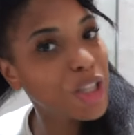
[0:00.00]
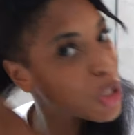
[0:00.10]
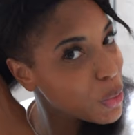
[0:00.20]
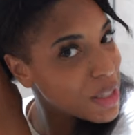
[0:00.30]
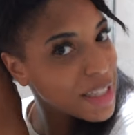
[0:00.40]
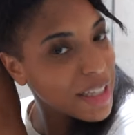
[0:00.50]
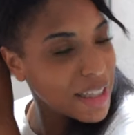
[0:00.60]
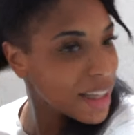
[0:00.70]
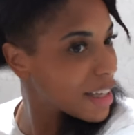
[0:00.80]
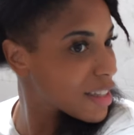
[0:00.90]
use
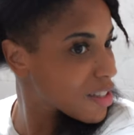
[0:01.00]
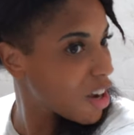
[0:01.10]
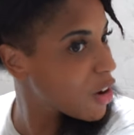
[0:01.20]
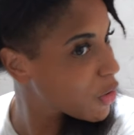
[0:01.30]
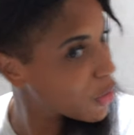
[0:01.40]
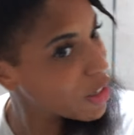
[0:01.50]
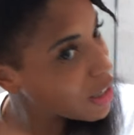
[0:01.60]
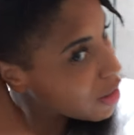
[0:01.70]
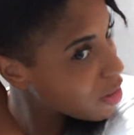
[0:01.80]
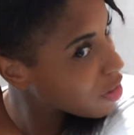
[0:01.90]
it. Like, it's
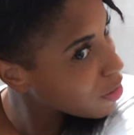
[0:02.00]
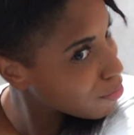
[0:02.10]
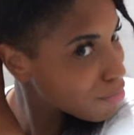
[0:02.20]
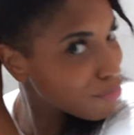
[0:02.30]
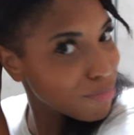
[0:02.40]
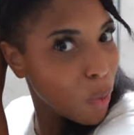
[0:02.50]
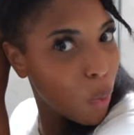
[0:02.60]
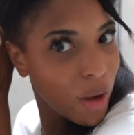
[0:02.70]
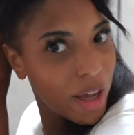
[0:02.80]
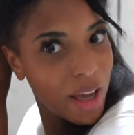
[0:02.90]
underneath
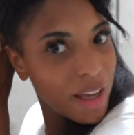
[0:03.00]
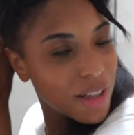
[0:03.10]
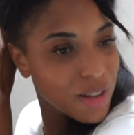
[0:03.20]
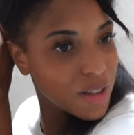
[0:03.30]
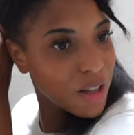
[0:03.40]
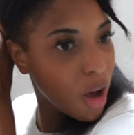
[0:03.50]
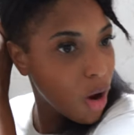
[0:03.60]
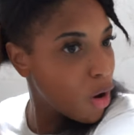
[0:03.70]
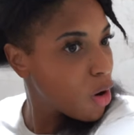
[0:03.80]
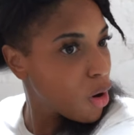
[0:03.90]
wigs
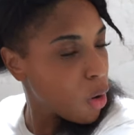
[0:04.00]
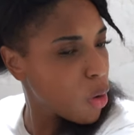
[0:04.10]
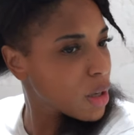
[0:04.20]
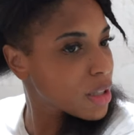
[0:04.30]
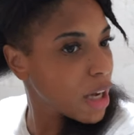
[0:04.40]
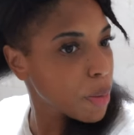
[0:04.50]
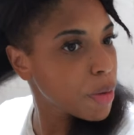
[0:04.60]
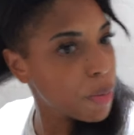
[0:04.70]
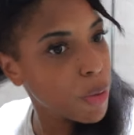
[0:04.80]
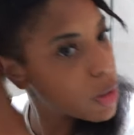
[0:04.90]
or tied up
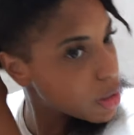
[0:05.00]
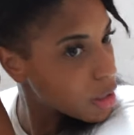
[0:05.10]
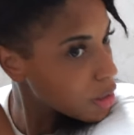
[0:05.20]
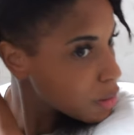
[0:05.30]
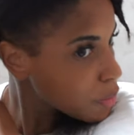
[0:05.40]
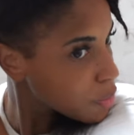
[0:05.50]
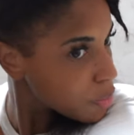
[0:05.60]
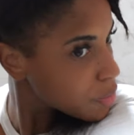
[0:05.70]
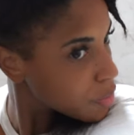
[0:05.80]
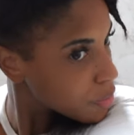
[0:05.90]
in a ponytail.
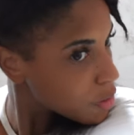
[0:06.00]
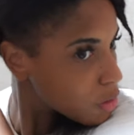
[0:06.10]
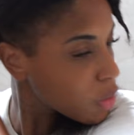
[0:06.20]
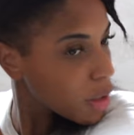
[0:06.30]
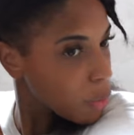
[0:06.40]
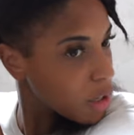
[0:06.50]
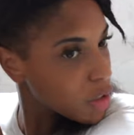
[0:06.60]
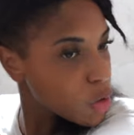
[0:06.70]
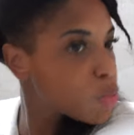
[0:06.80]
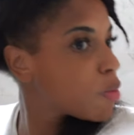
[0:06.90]
Okay, well, I
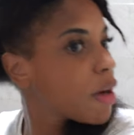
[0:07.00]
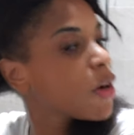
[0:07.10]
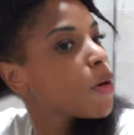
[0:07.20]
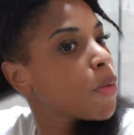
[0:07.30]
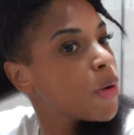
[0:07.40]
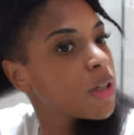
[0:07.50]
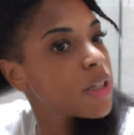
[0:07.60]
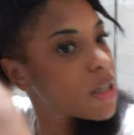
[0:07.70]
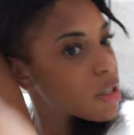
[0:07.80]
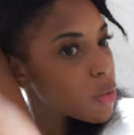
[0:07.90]
do put my hair in
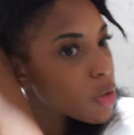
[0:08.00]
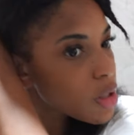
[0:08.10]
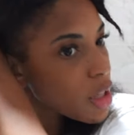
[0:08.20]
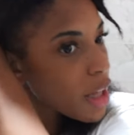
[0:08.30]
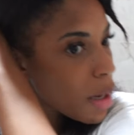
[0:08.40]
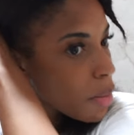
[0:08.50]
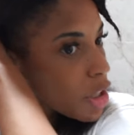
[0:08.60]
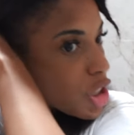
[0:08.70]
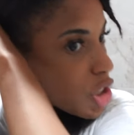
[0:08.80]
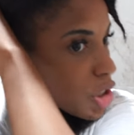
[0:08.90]
ponytails, I will say that
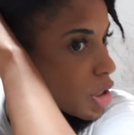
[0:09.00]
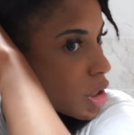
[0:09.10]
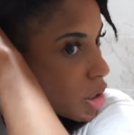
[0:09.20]
much.